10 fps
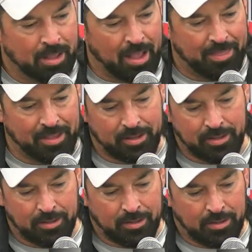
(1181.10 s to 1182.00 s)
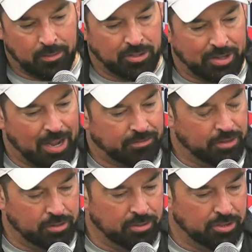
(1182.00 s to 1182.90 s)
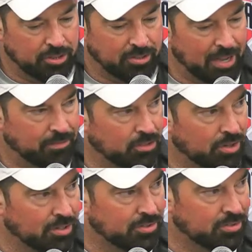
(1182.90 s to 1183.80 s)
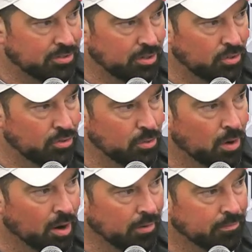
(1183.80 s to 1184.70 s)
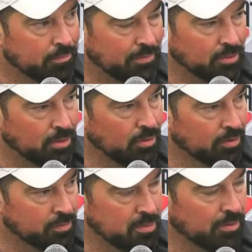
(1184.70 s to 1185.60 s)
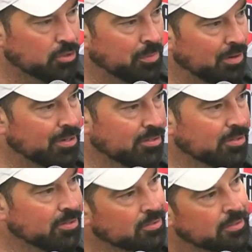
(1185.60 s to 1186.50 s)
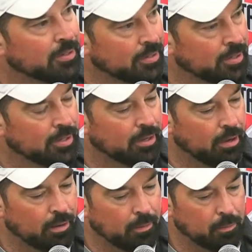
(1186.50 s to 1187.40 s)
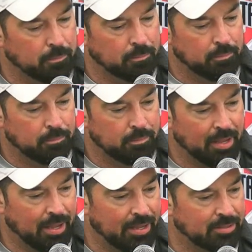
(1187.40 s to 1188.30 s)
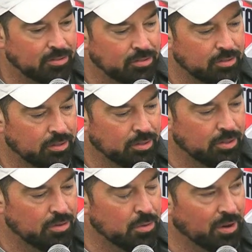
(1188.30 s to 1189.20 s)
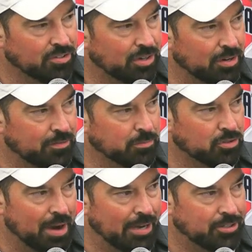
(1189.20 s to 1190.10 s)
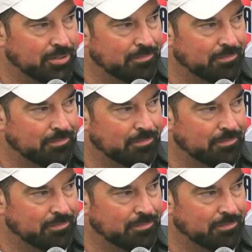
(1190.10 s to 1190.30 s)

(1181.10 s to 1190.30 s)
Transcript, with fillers: I think what you have to do is you just have to trust, you know, who you are. You have to learn from your experiences. And, you know, you aren't starting from scratch.